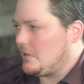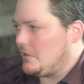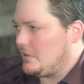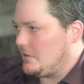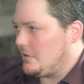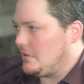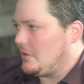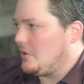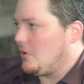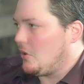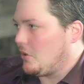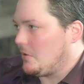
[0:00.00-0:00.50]

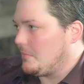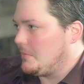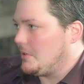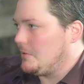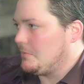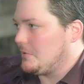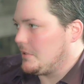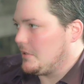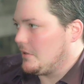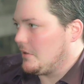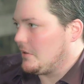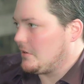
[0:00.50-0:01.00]
in harmony
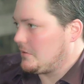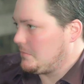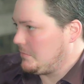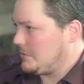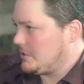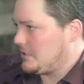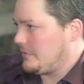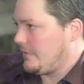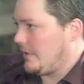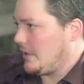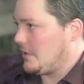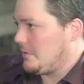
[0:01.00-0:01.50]
with the Earth, which
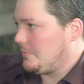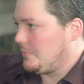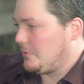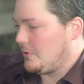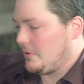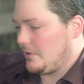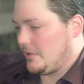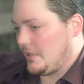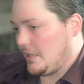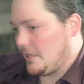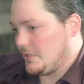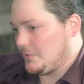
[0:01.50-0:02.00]
is very
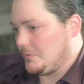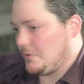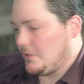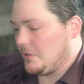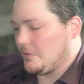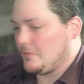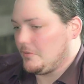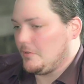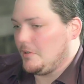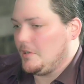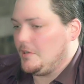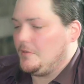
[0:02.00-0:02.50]
important as we go
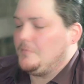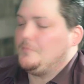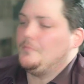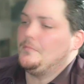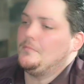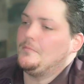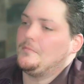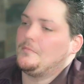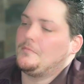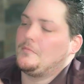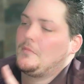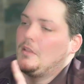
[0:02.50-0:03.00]
through it.
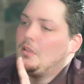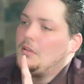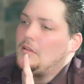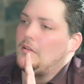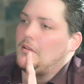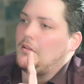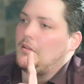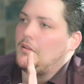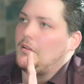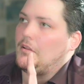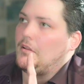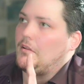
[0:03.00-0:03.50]

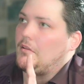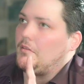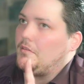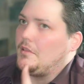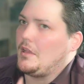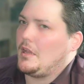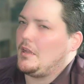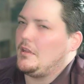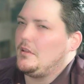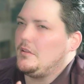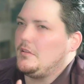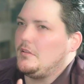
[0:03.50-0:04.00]

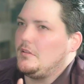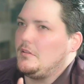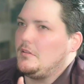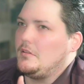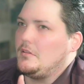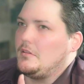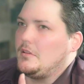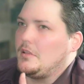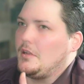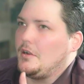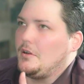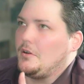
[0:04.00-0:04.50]
Then
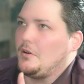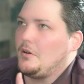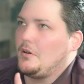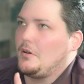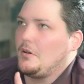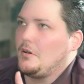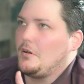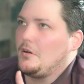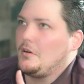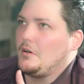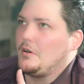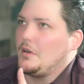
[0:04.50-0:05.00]
there
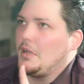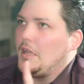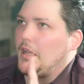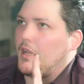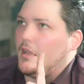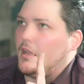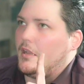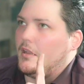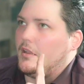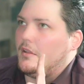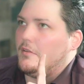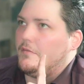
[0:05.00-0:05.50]
are
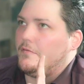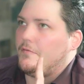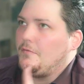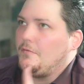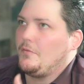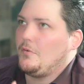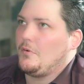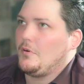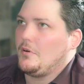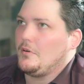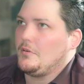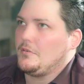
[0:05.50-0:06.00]
a
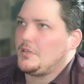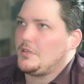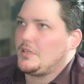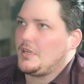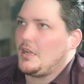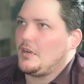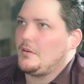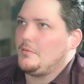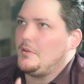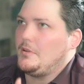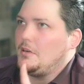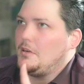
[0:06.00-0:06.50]
4
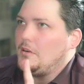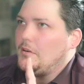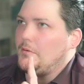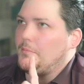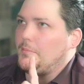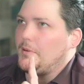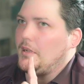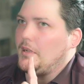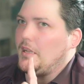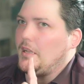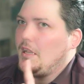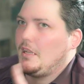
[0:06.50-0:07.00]
centimeter
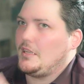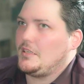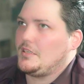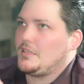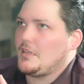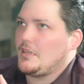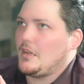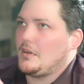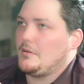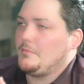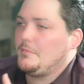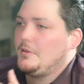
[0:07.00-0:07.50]
by 8
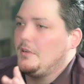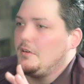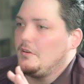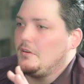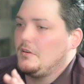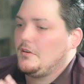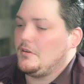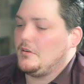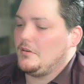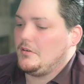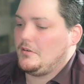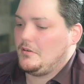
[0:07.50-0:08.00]

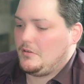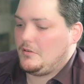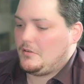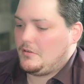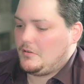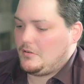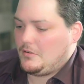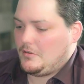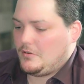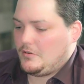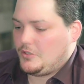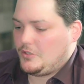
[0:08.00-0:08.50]
centimeter
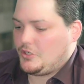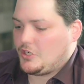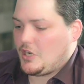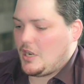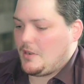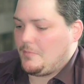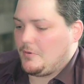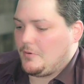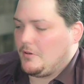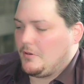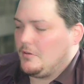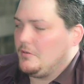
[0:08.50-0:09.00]

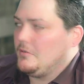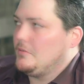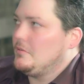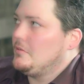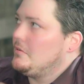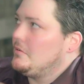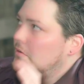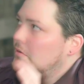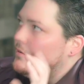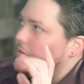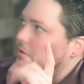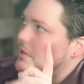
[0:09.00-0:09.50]
chamber
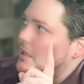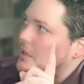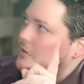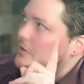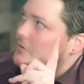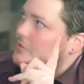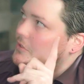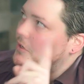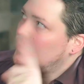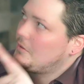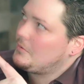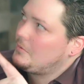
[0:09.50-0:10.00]
that
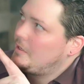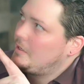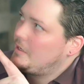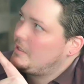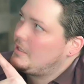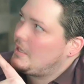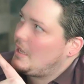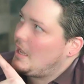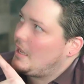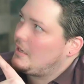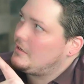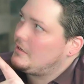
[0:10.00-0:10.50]
goes all the way to
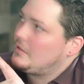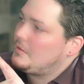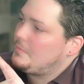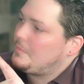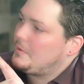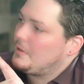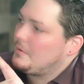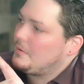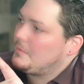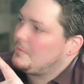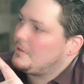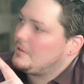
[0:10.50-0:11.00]
the end of the
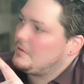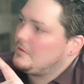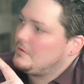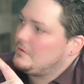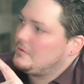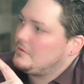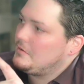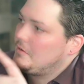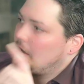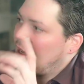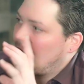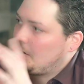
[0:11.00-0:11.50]
pyramid
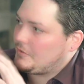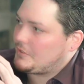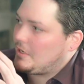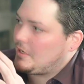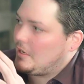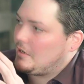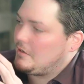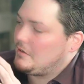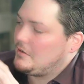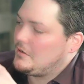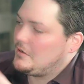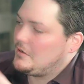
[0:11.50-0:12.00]
outside